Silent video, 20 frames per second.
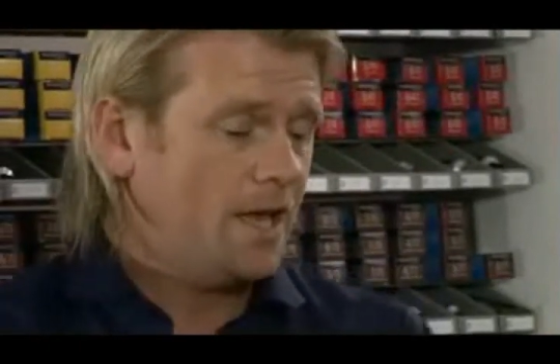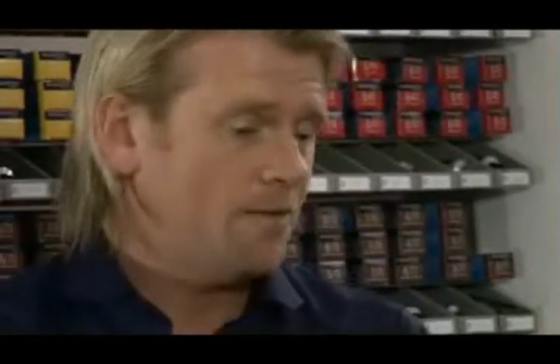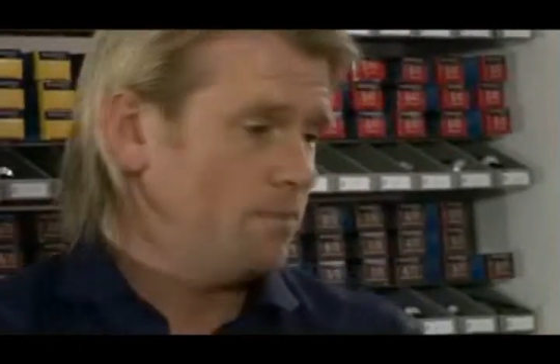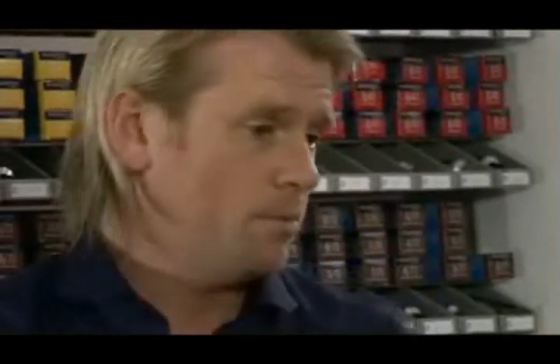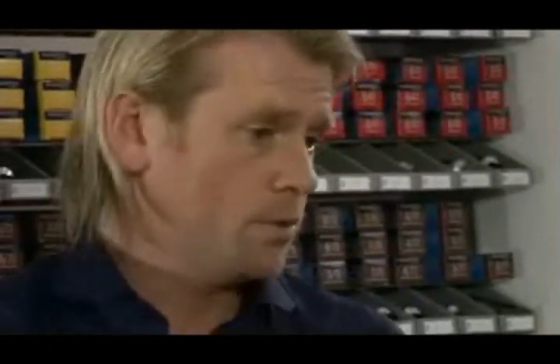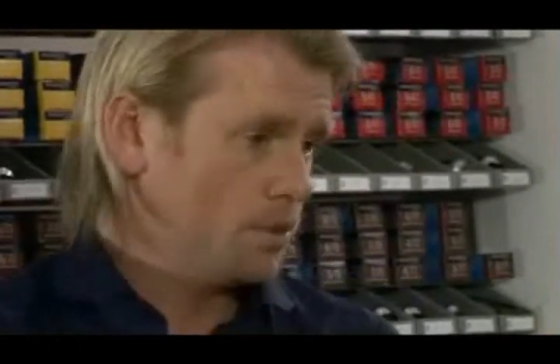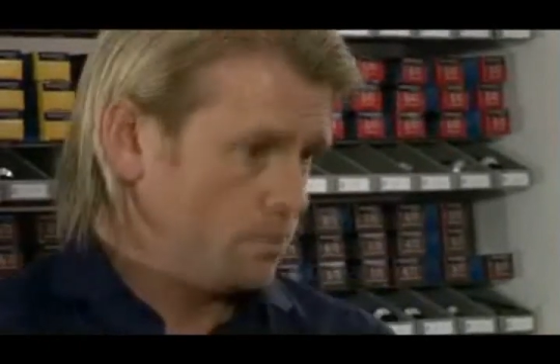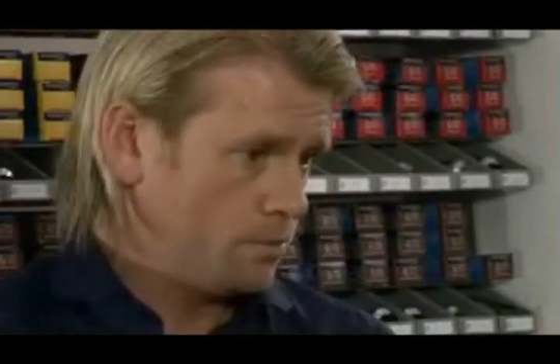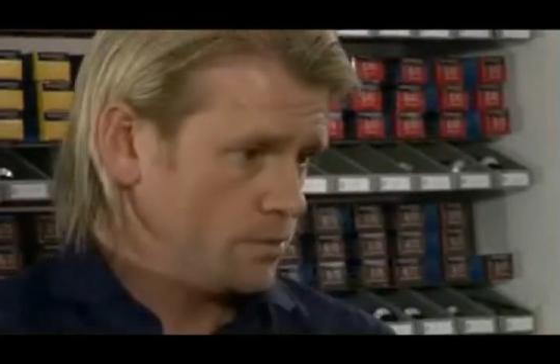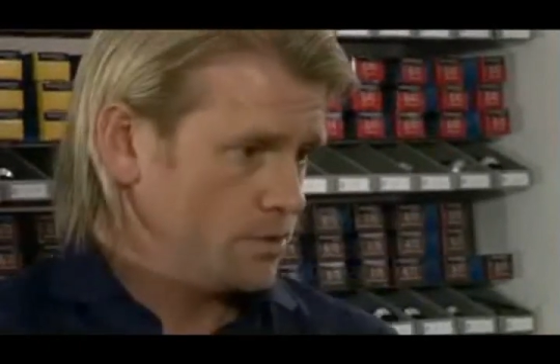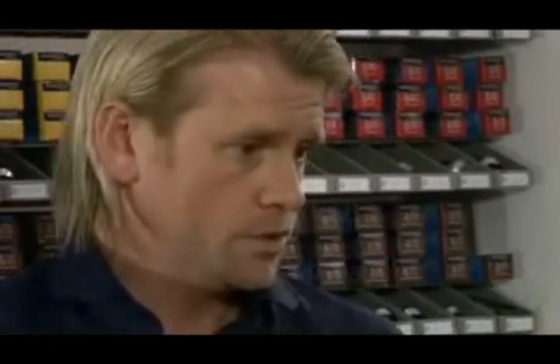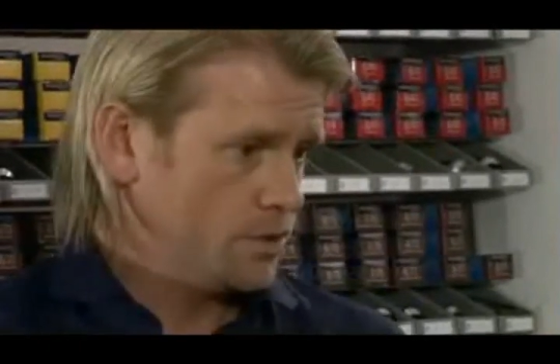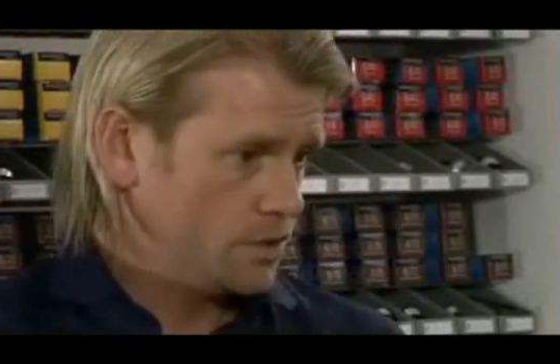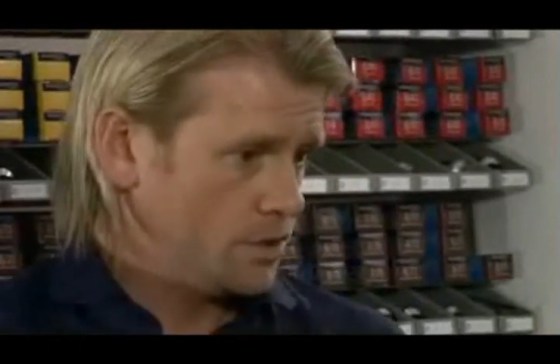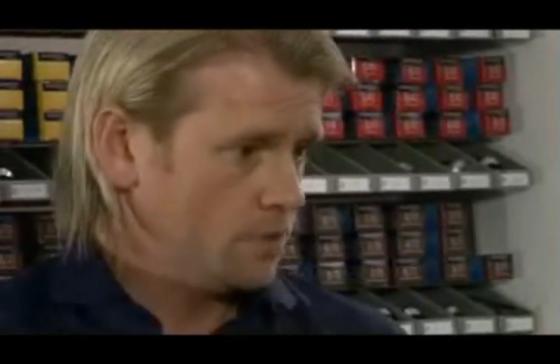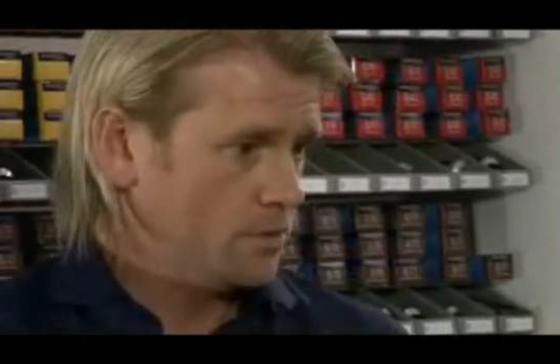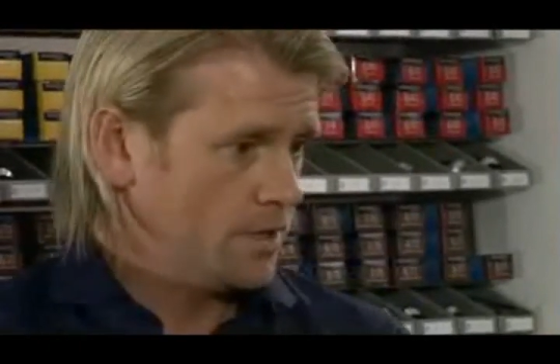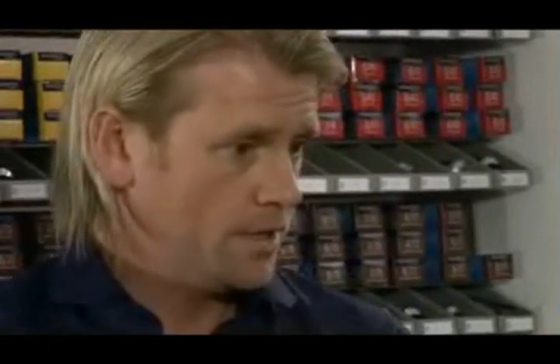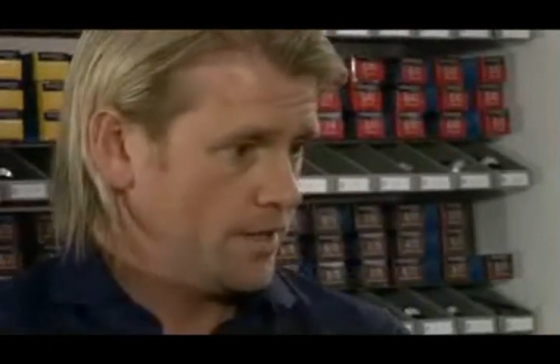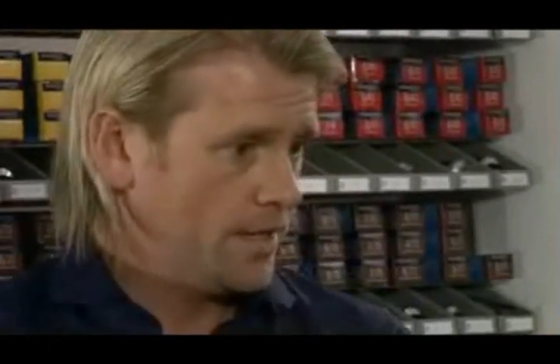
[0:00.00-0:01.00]
everybody wants
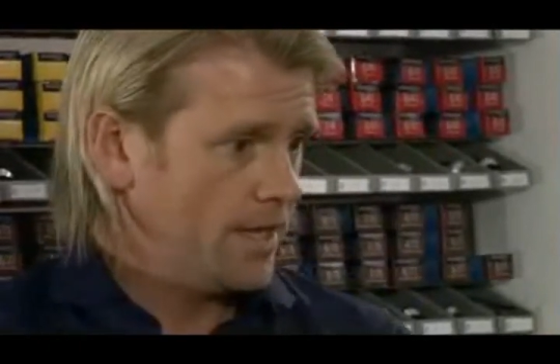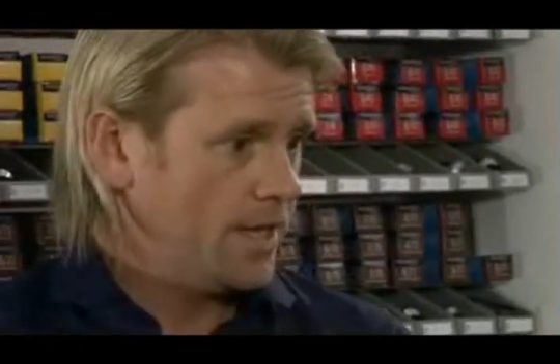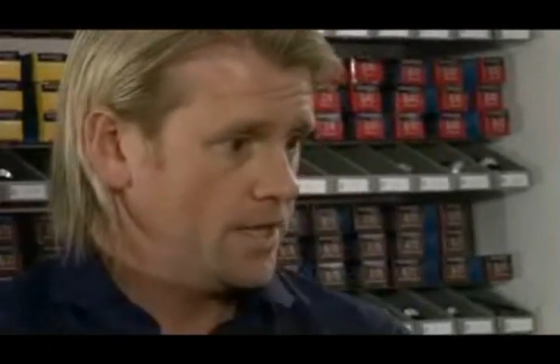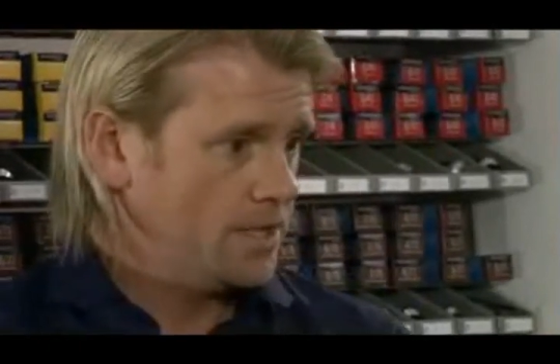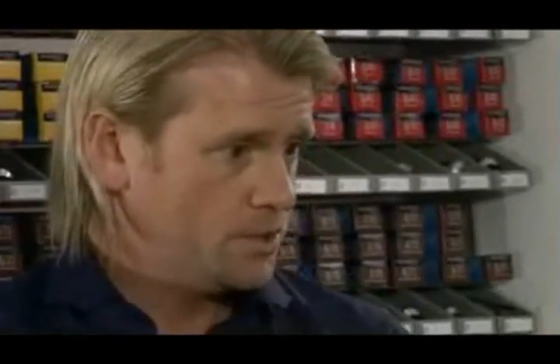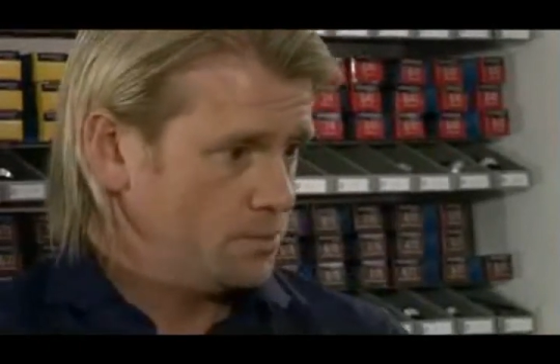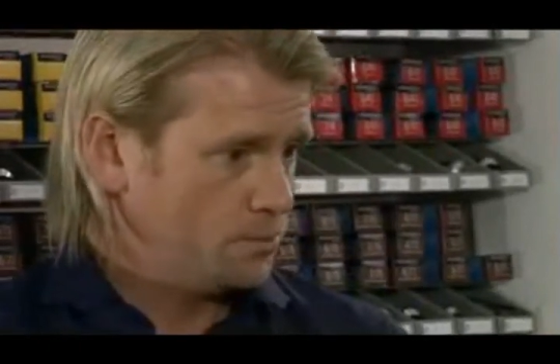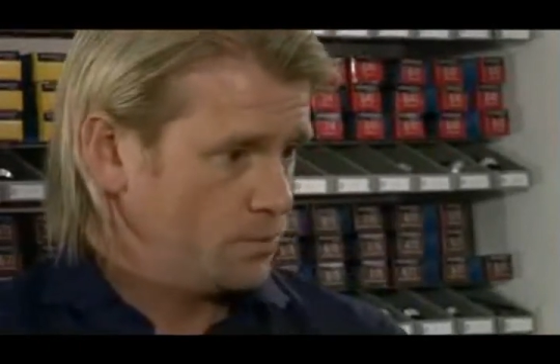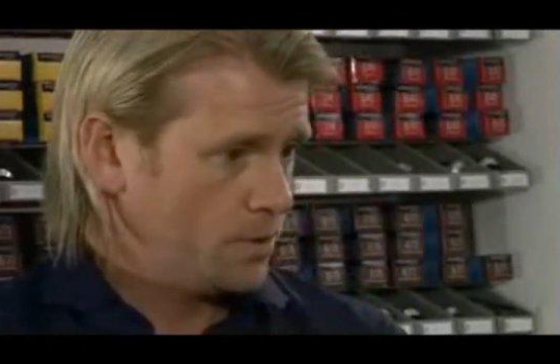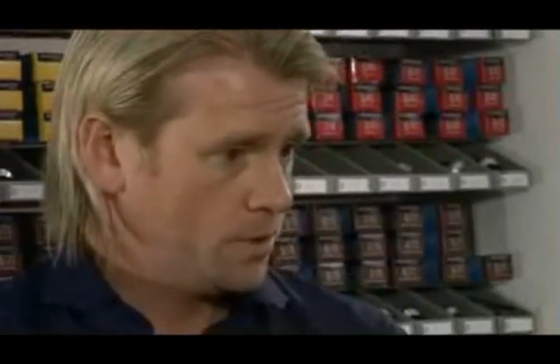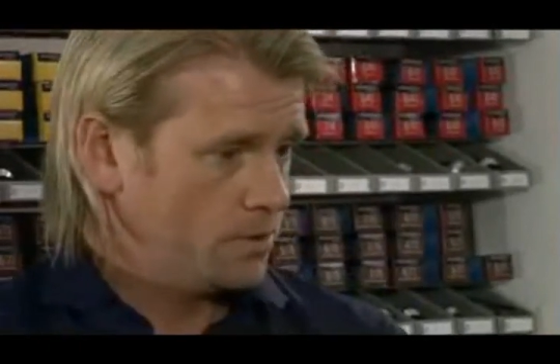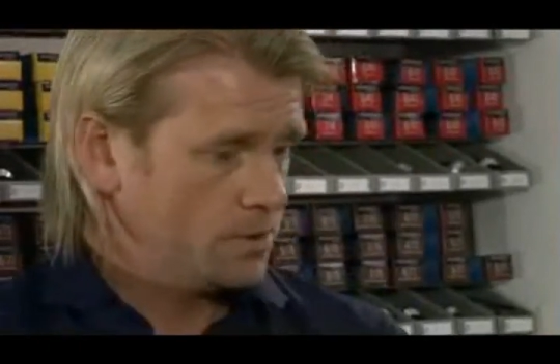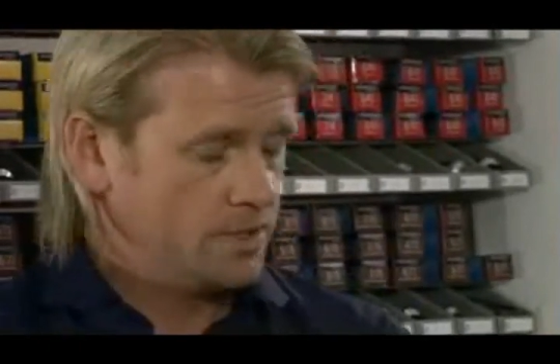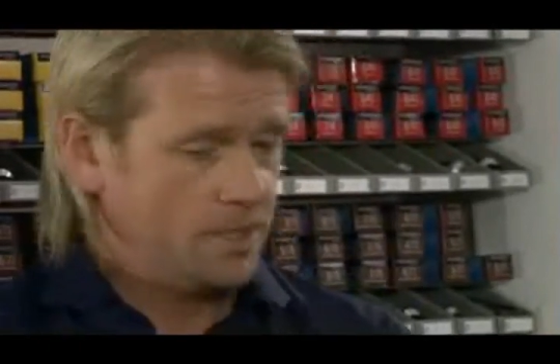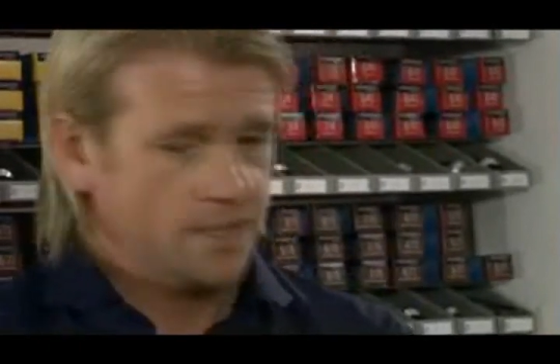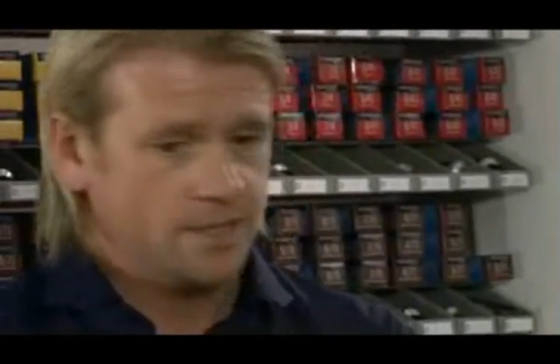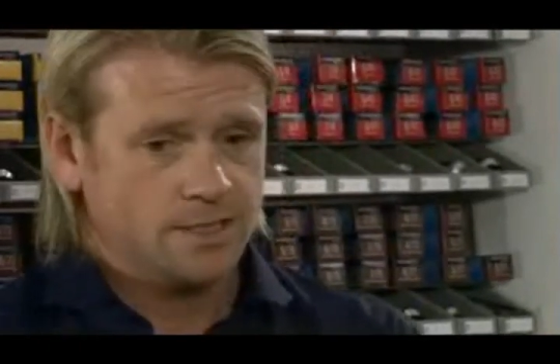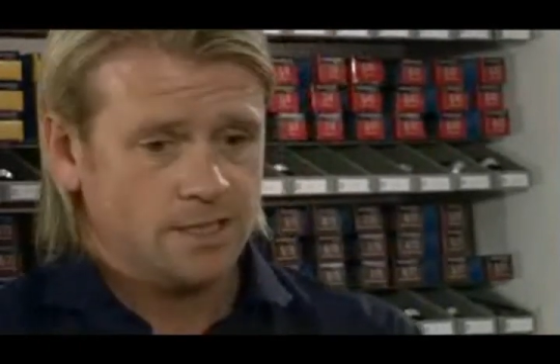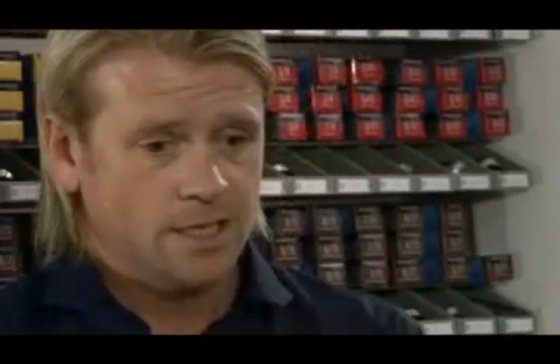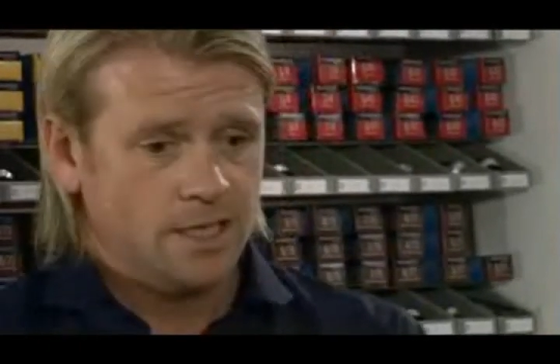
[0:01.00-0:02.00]
to slow down the ageing
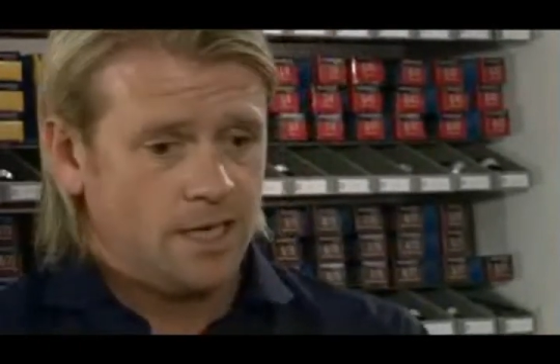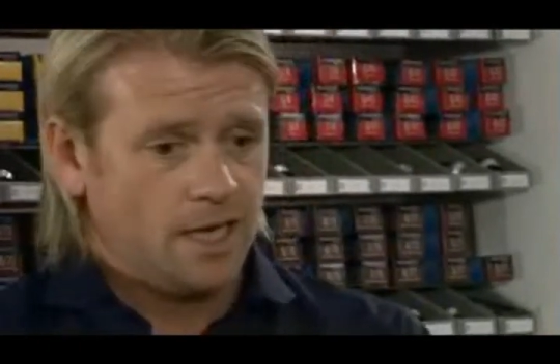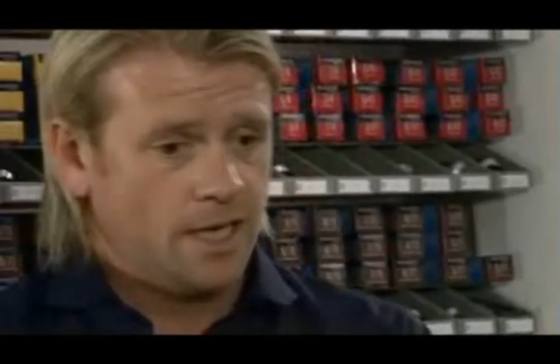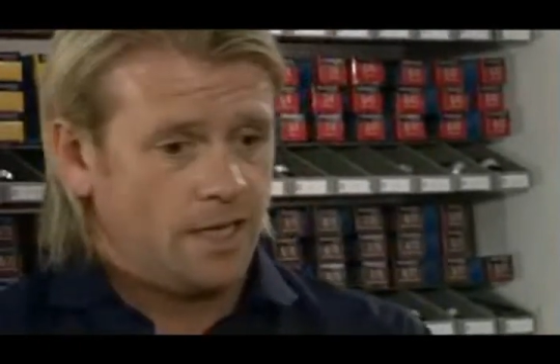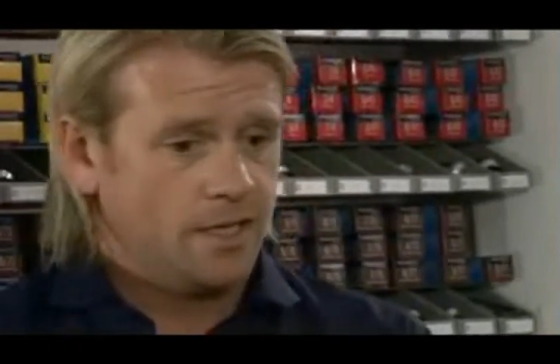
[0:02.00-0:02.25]
process.